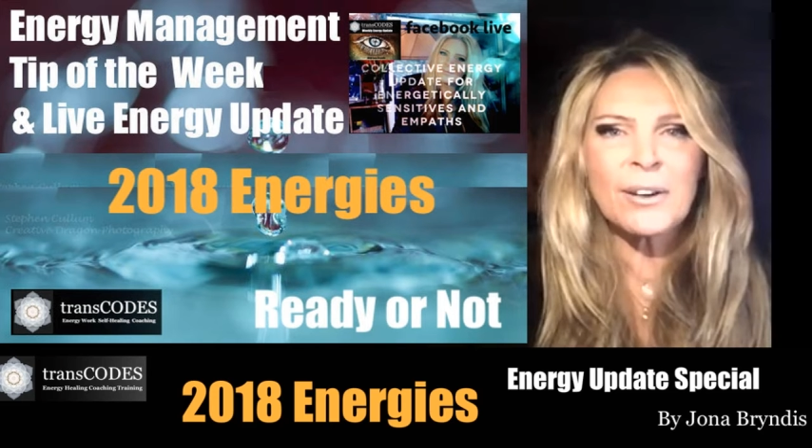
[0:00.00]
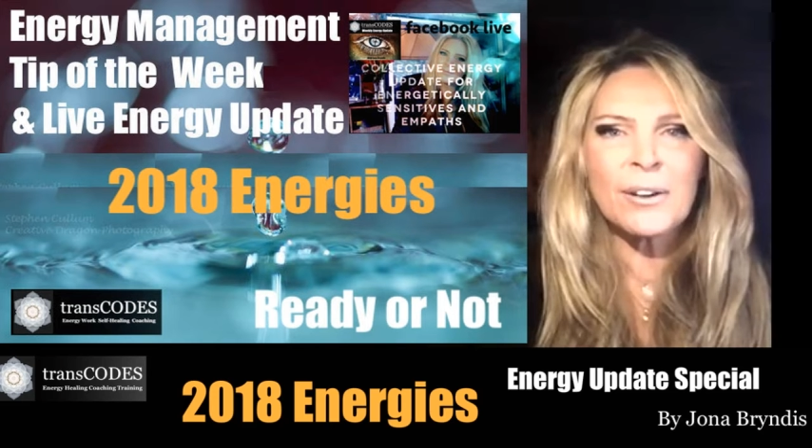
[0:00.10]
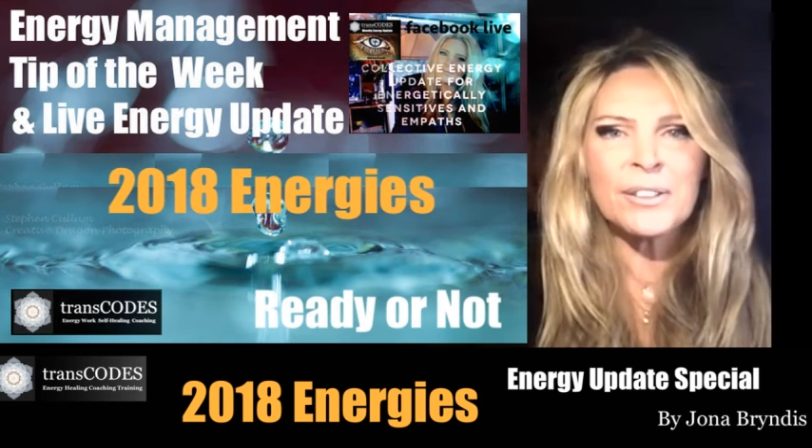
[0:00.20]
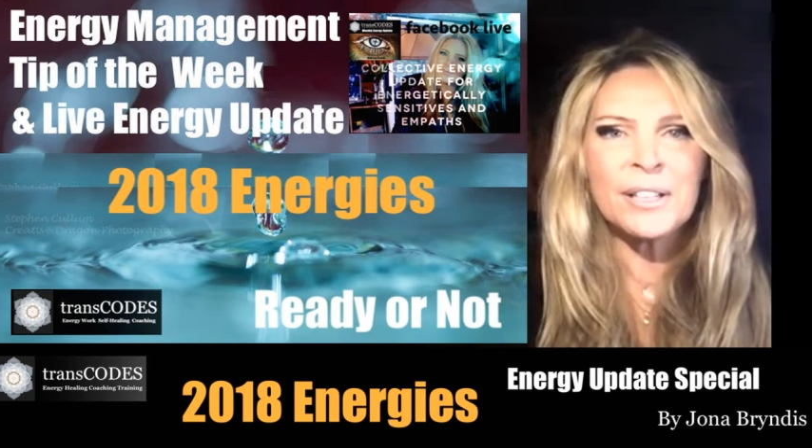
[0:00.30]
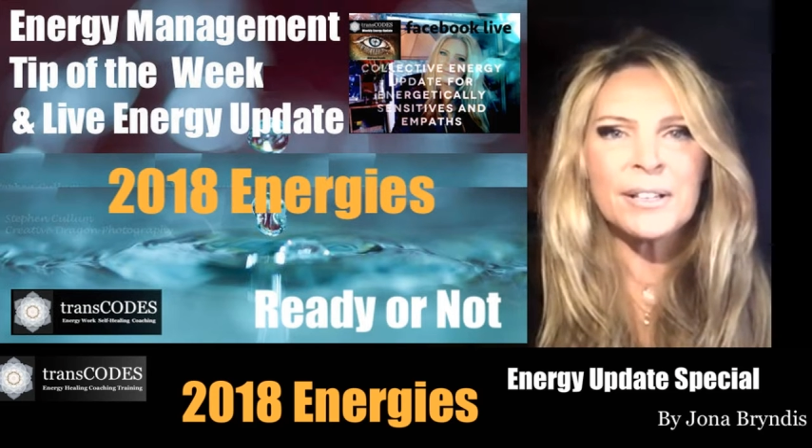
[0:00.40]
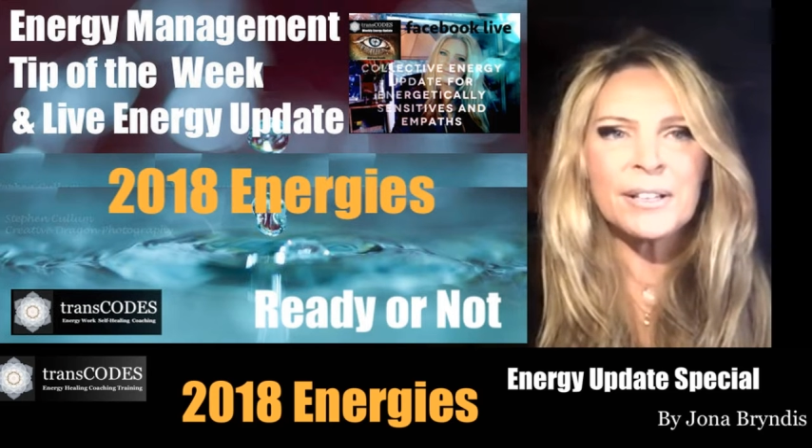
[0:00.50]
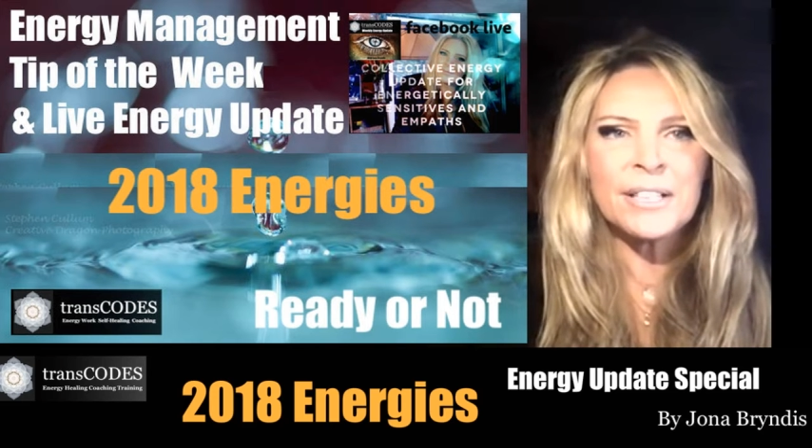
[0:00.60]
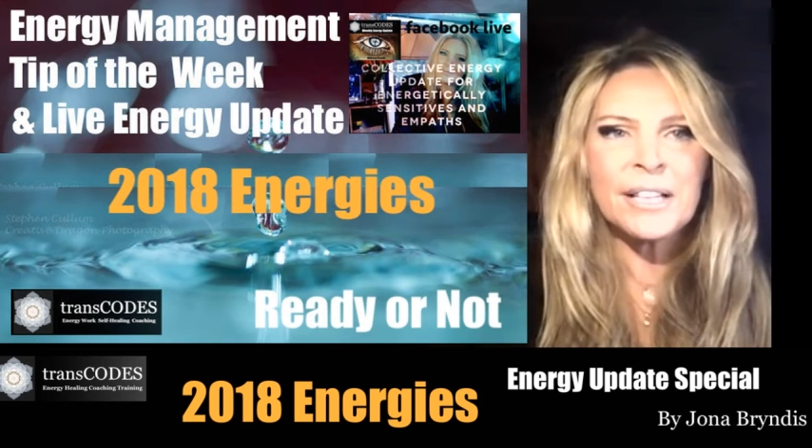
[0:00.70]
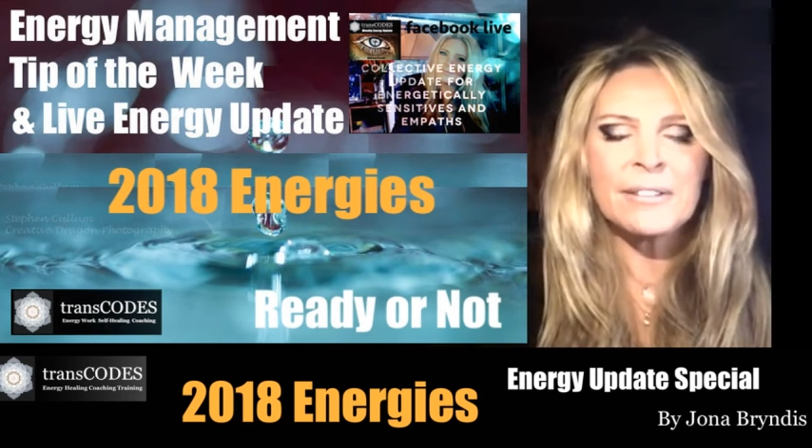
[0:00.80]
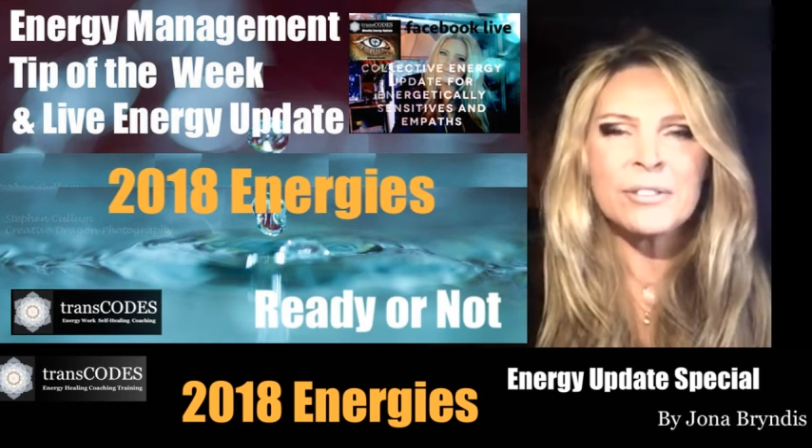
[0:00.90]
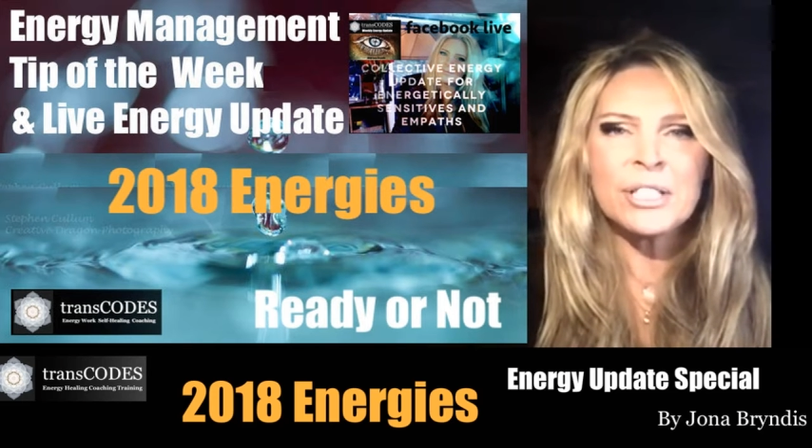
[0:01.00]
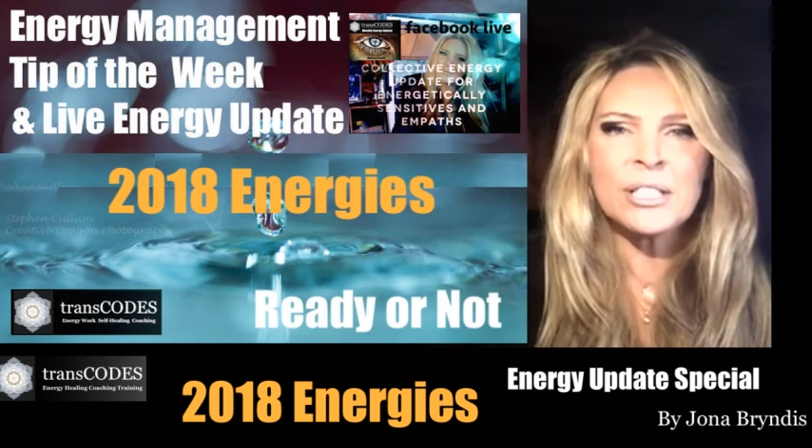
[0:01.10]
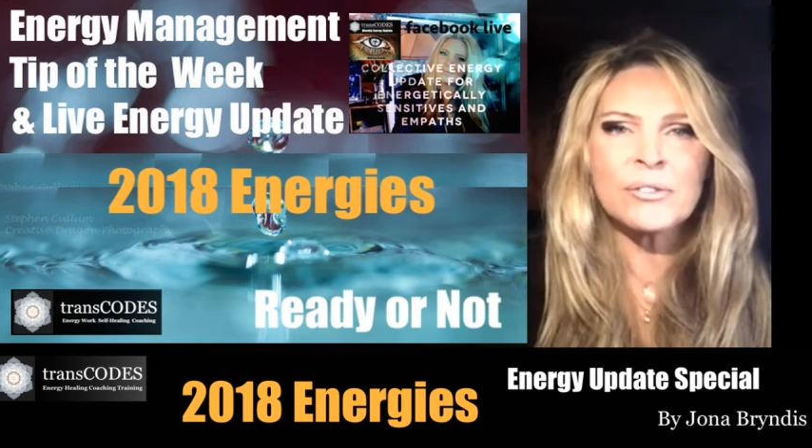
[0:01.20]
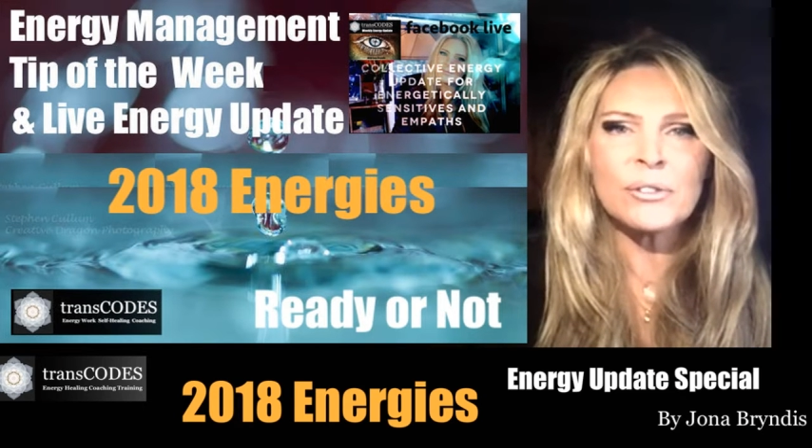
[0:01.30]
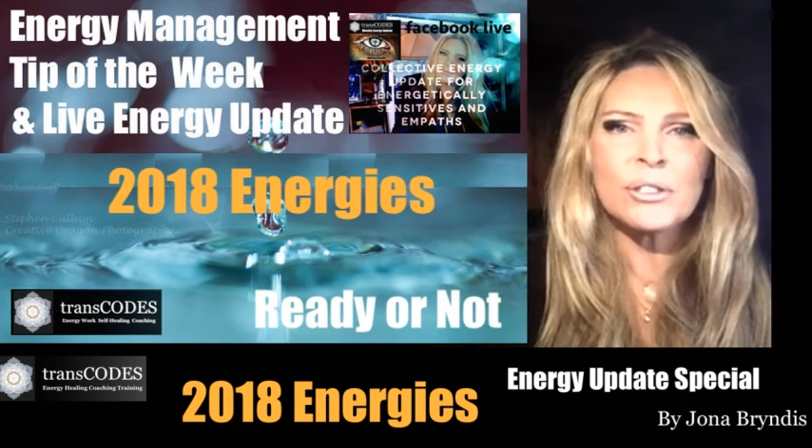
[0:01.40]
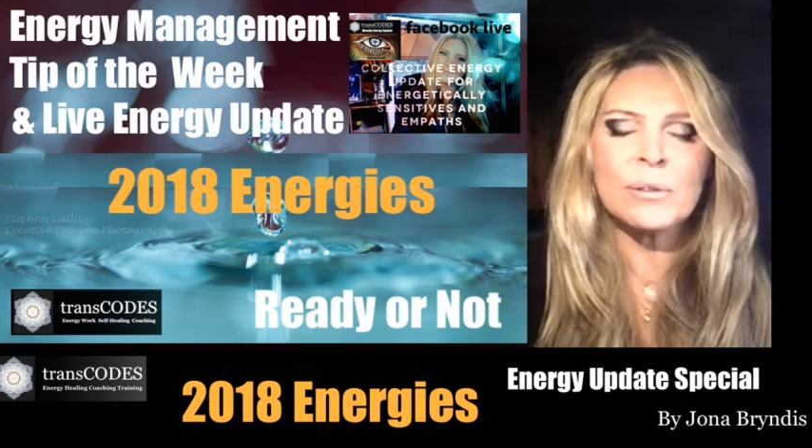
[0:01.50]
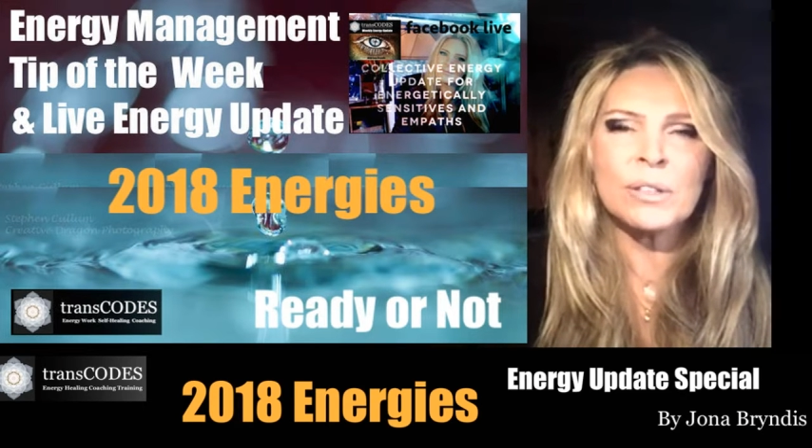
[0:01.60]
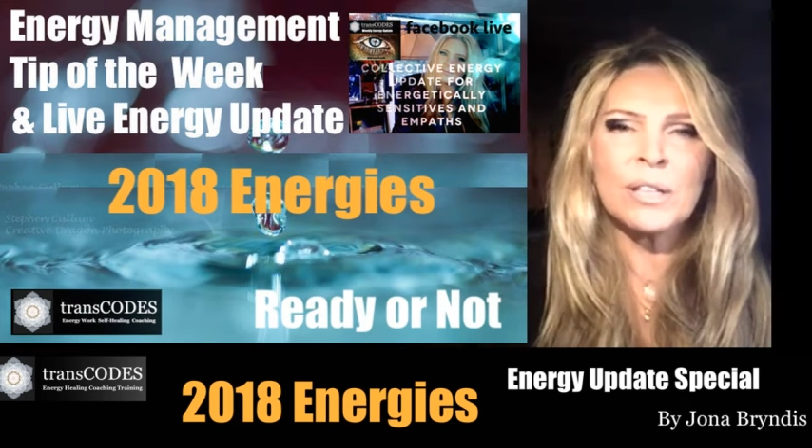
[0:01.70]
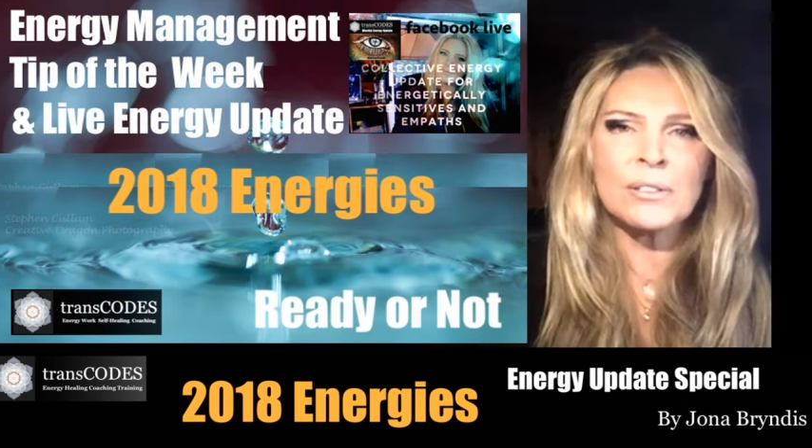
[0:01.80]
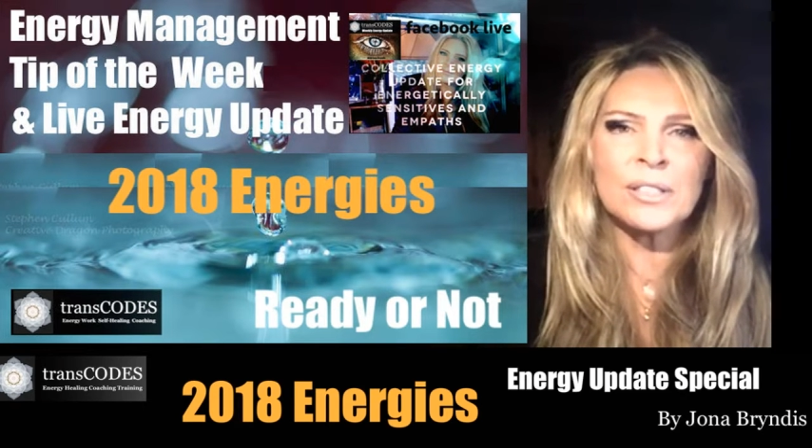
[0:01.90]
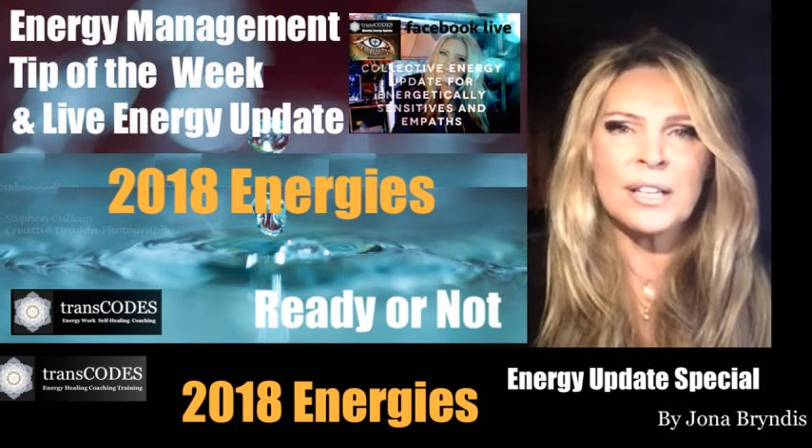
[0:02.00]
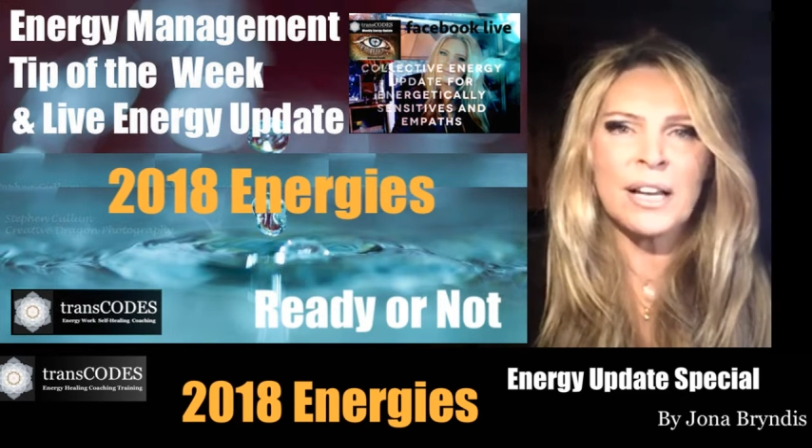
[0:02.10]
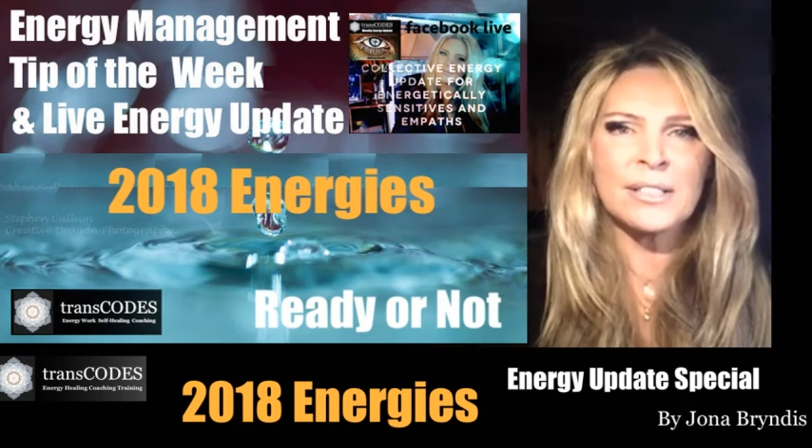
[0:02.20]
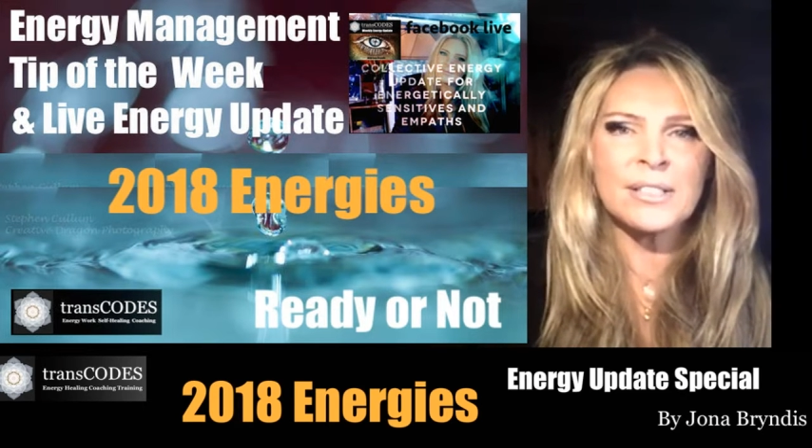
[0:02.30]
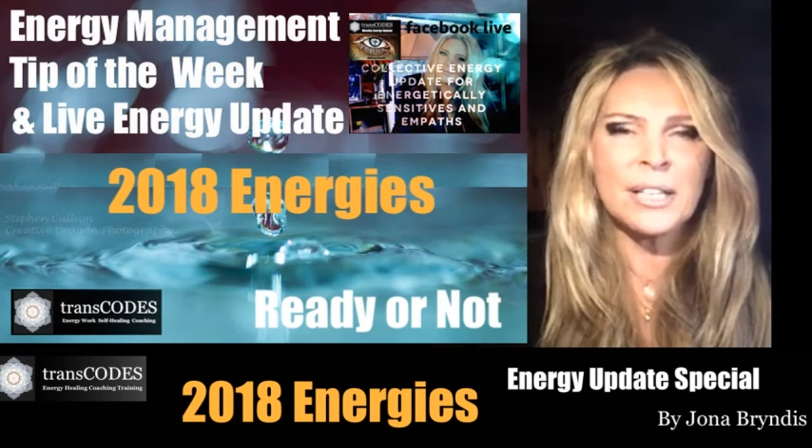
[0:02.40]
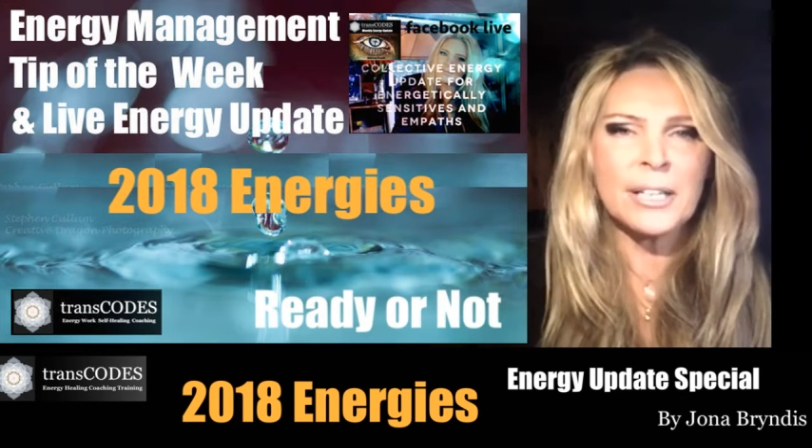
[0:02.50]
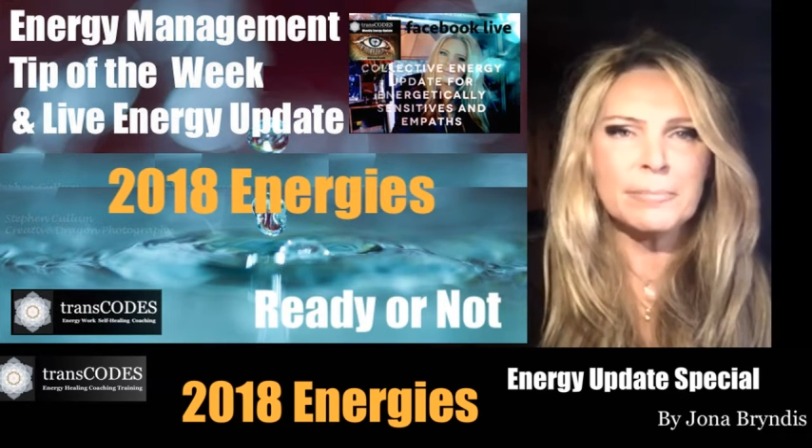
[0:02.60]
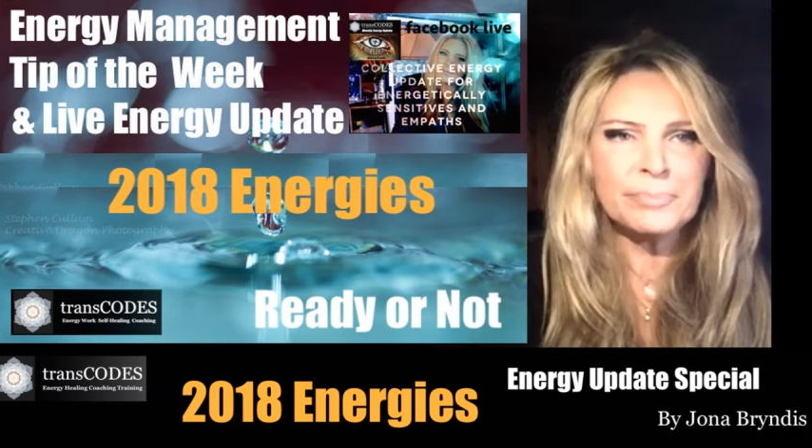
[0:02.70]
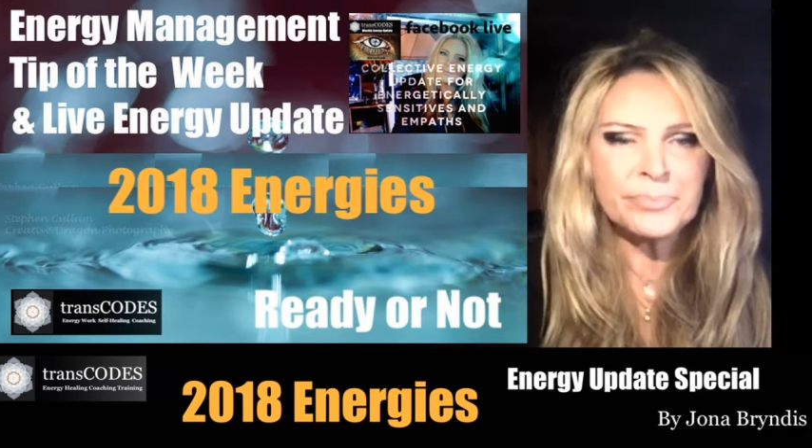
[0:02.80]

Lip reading: on the energies for 2018.